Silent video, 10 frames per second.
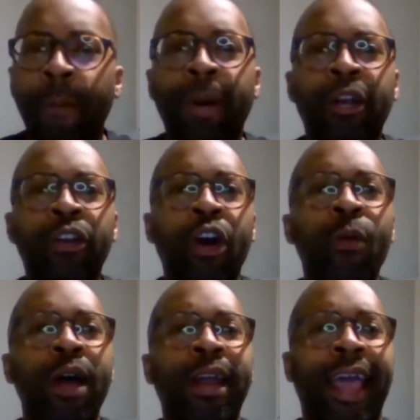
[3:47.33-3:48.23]
But no
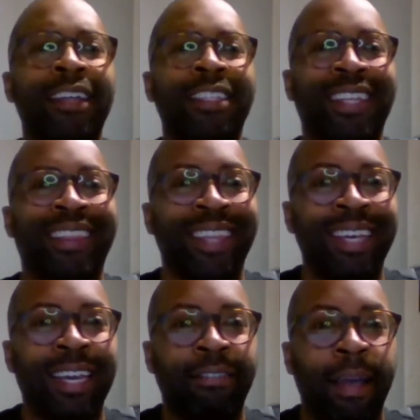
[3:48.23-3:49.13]
one has the
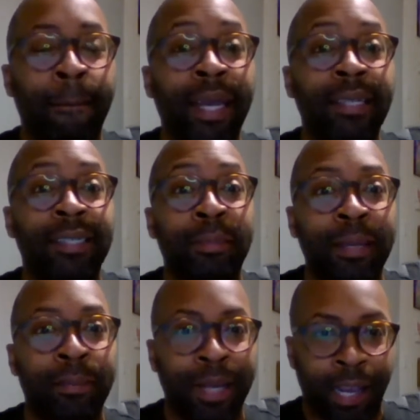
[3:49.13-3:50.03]
thing that makes
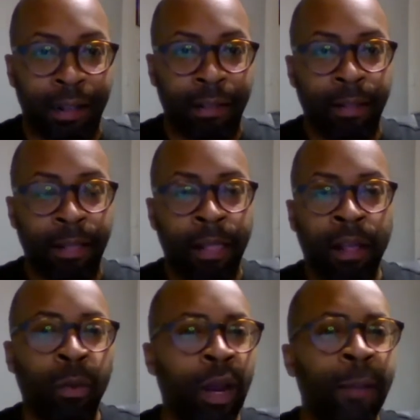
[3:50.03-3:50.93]
me me,
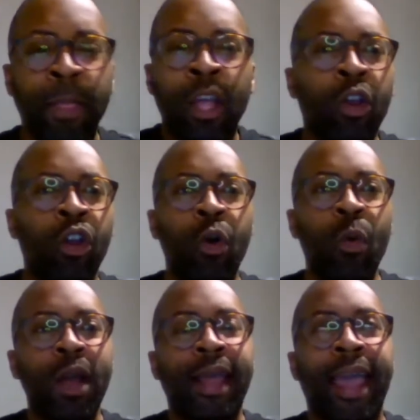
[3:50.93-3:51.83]
right? No
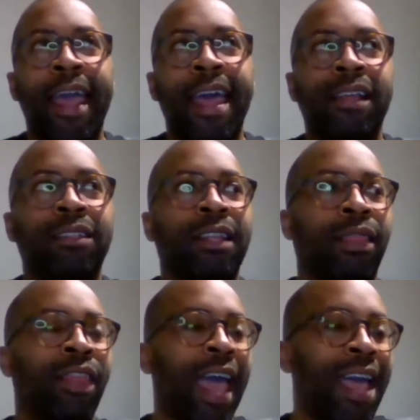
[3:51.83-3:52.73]
one has
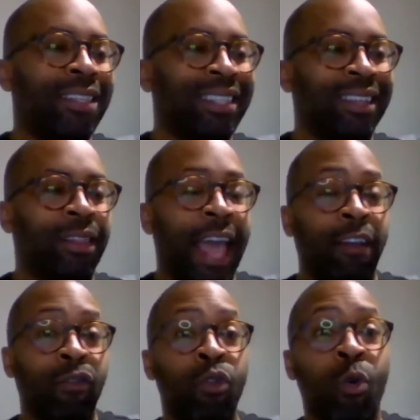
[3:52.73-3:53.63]
that
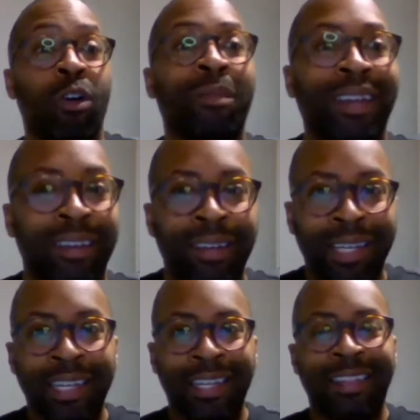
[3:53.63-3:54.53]
Norman,
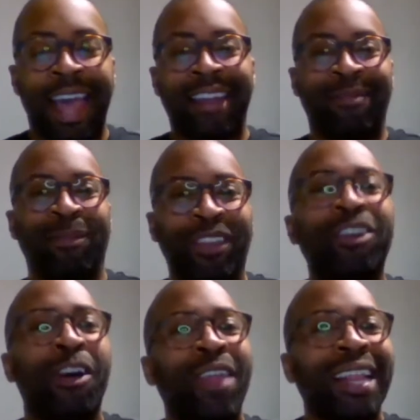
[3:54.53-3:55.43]

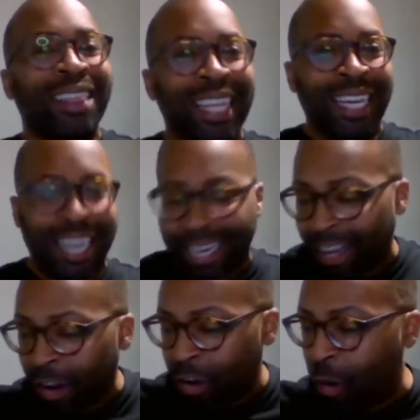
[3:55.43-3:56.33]
that thing.
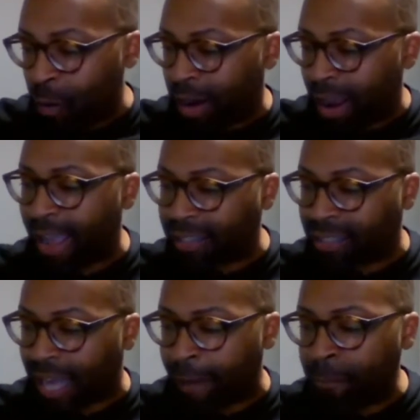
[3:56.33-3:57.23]
No one has
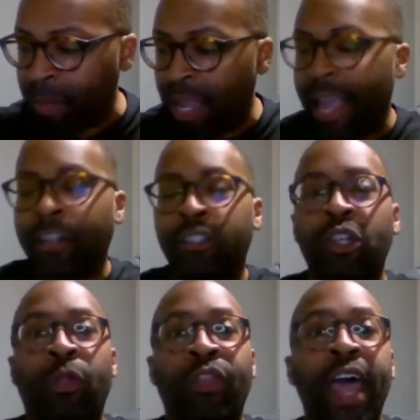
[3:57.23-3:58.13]
that. And
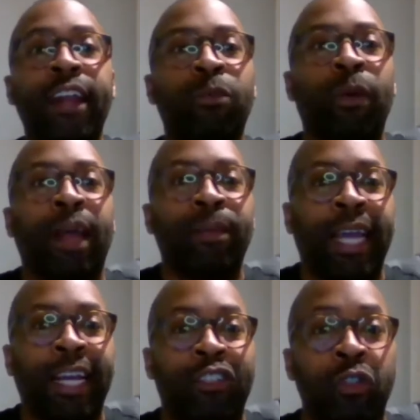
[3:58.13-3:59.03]
so that is what I
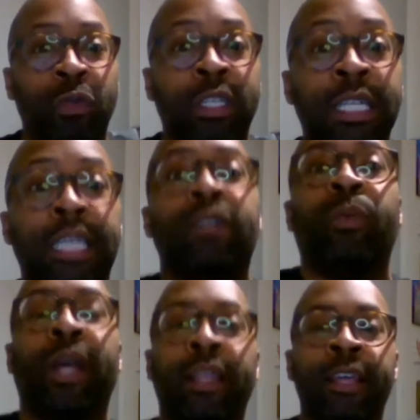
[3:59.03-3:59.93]
began to lead
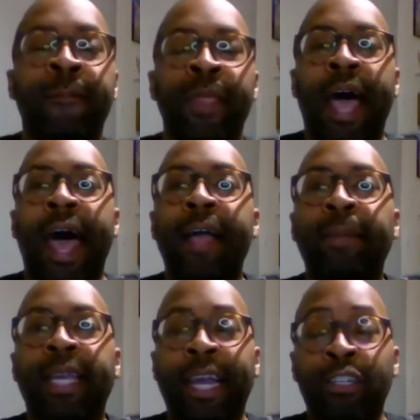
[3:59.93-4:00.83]
with. I
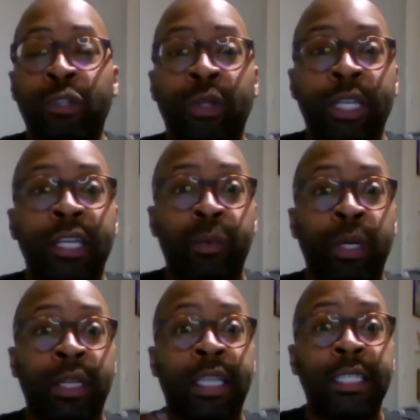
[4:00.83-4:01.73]
began to lead
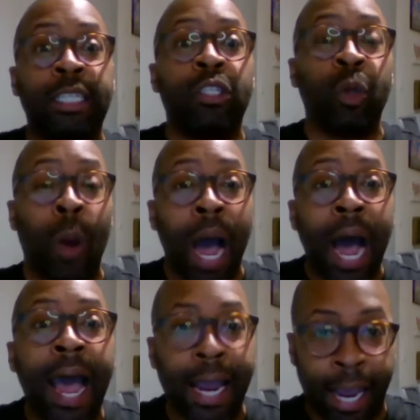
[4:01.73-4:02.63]
with, this is who
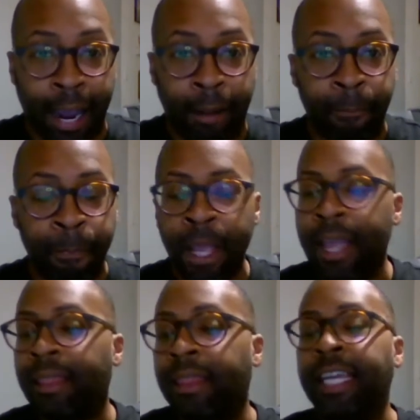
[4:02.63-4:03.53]
I am.
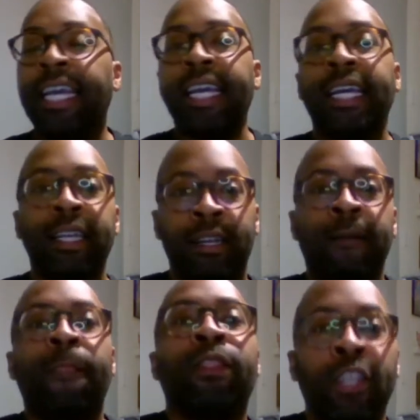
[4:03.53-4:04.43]
Then
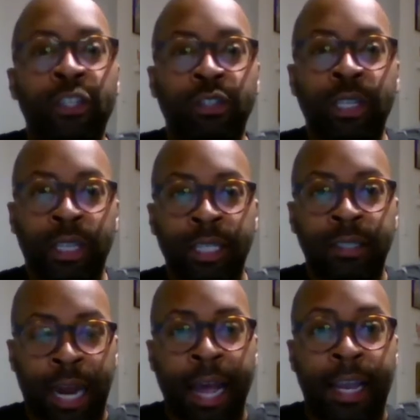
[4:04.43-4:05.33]
these are the things
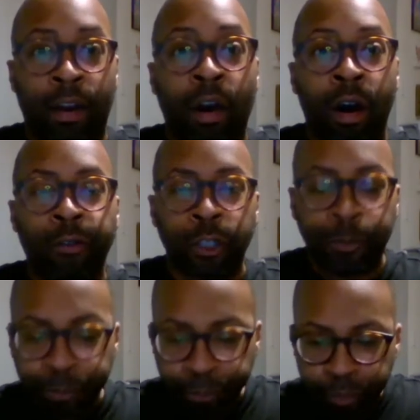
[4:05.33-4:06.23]
that I can
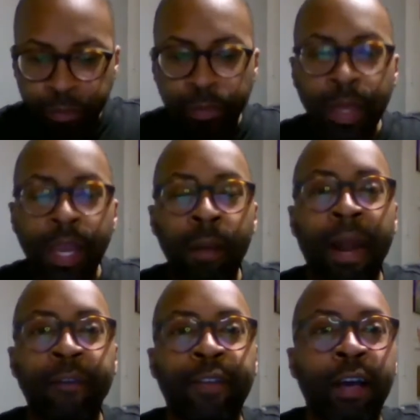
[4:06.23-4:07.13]
offer.
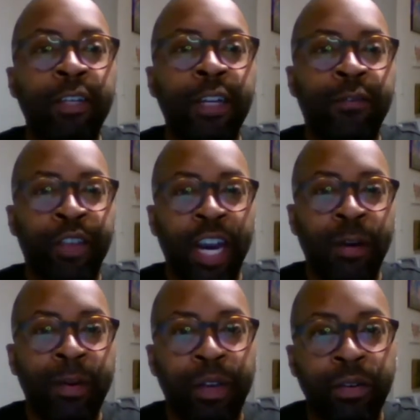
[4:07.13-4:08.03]
But I found it
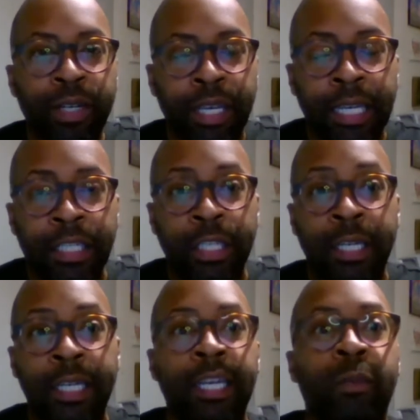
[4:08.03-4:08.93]
very, very key to
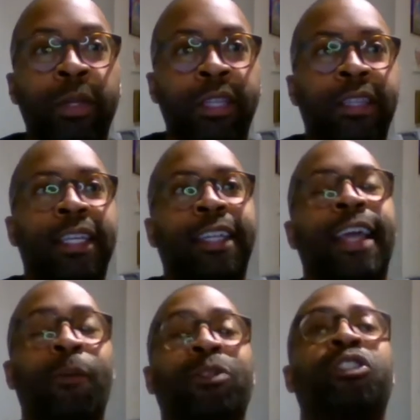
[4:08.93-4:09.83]
lead with the thing
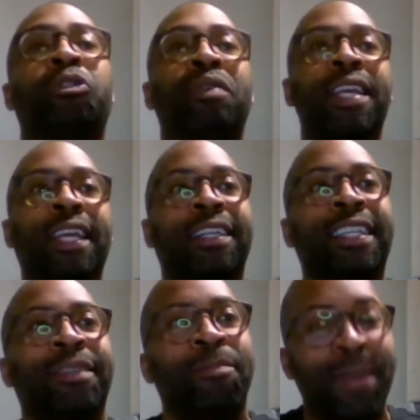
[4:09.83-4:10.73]
that was
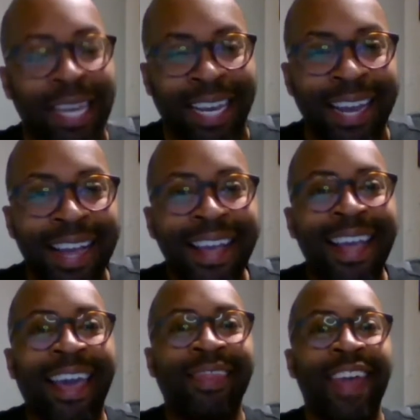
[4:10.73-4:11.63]
uniquely me,
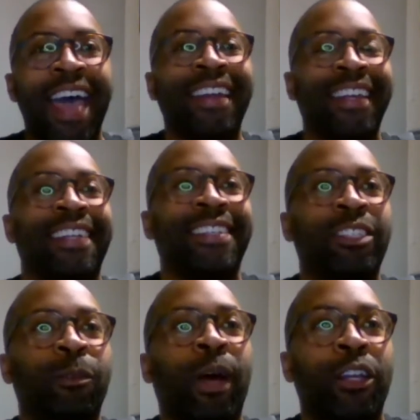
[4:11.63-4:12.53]
and that
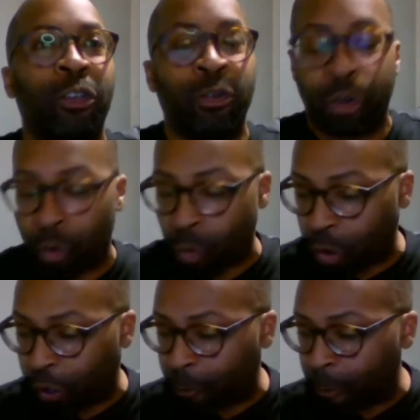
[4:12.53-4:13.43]
is my
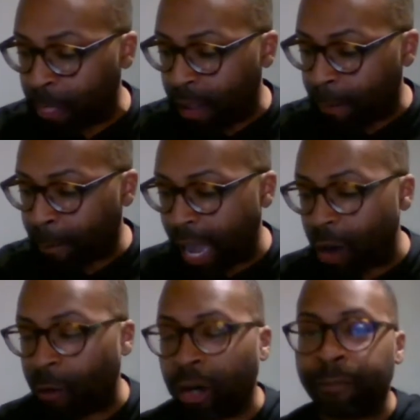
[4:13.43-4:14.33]
unicorn
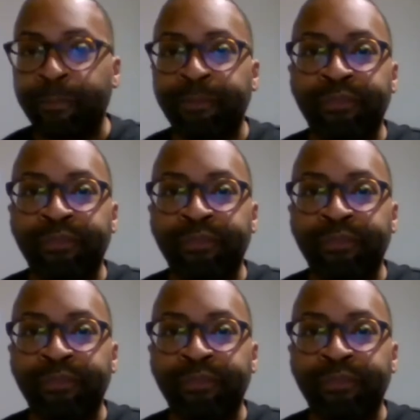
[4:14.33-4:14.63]
power.